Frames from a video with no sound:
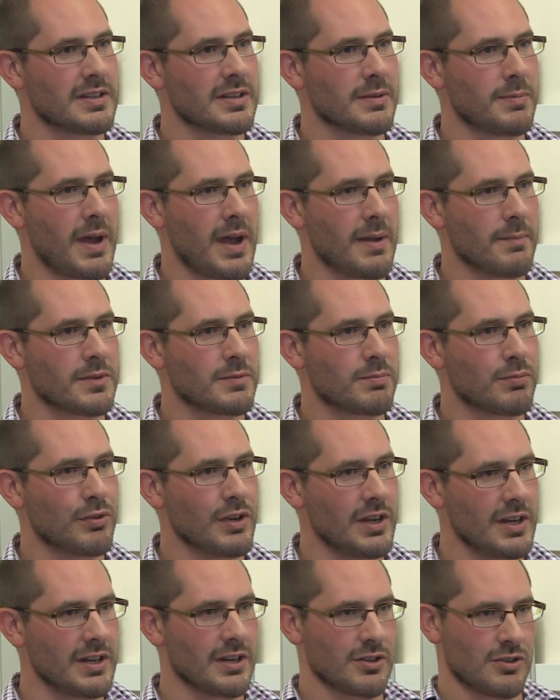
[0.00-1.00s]
to perhaps
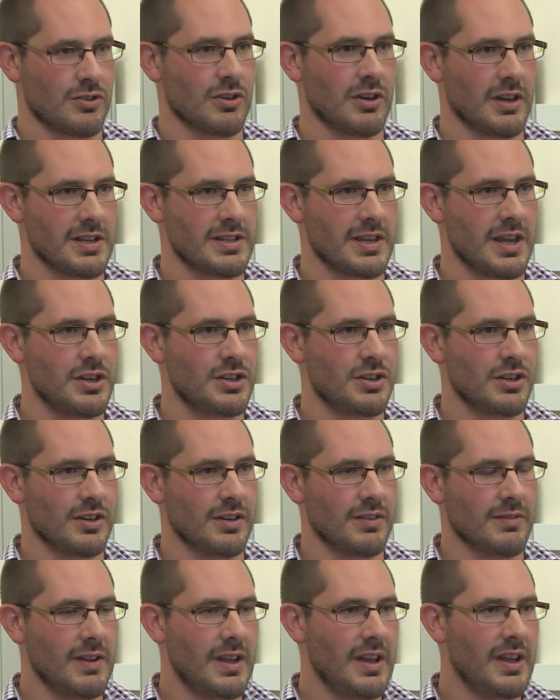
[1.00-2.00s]

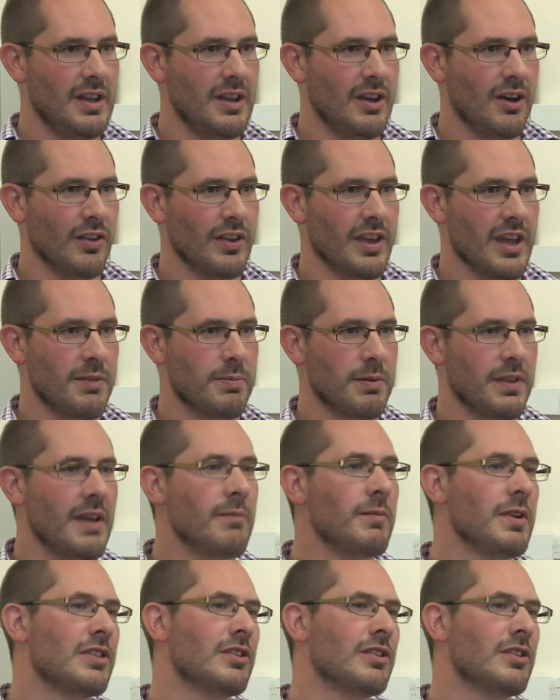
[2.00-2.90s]
pre-industrialization on the Earth. But then we